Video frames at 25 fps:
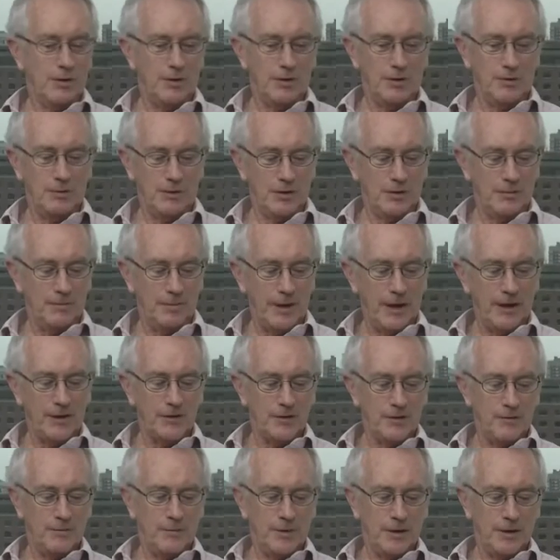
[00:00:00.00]
the banks
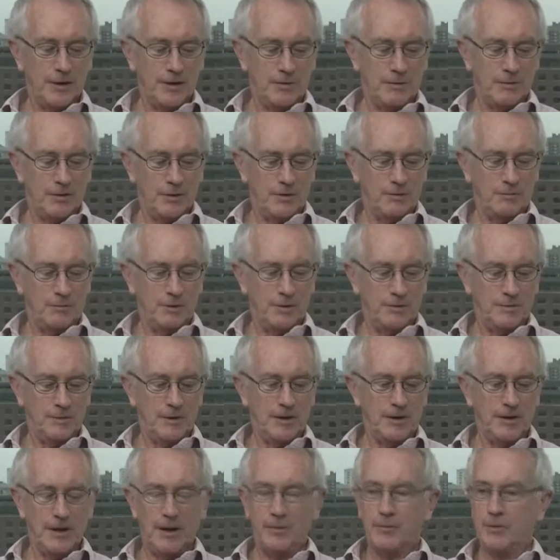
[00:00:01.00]
have been, what's
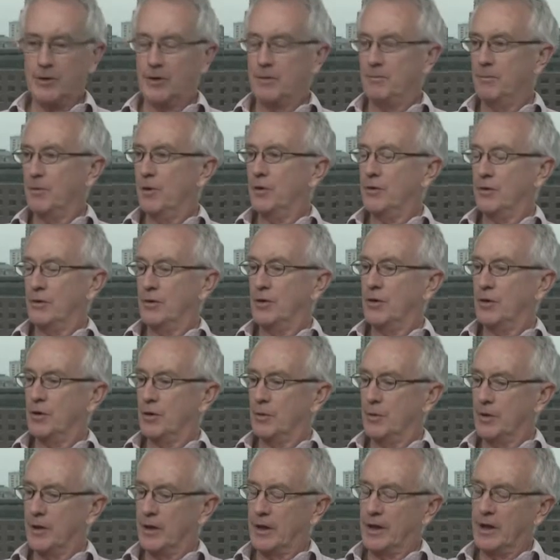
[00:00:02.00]
been done with the modern
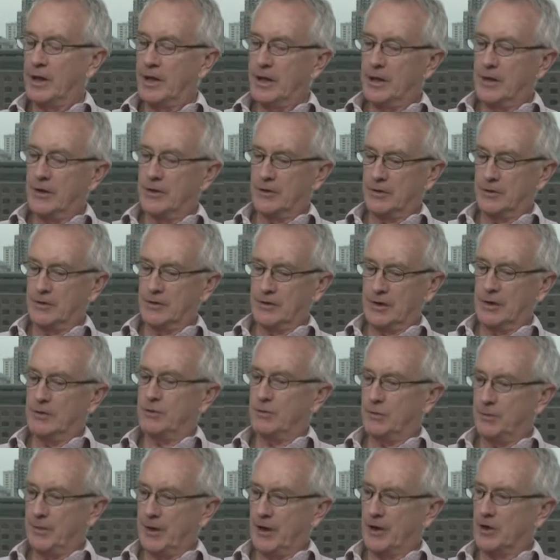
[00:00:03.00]
QE is the
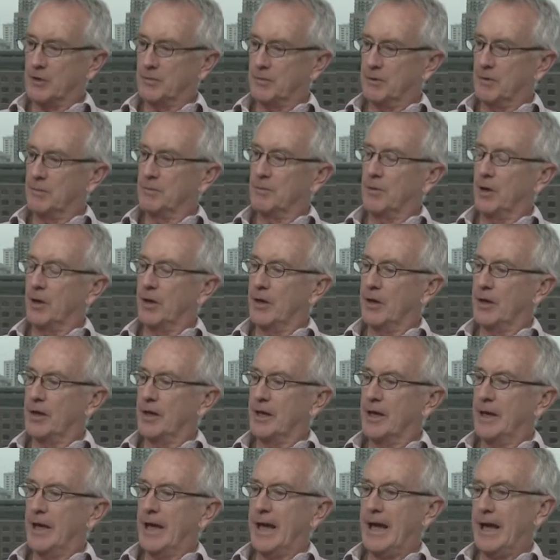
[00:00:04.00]
central bank's been buying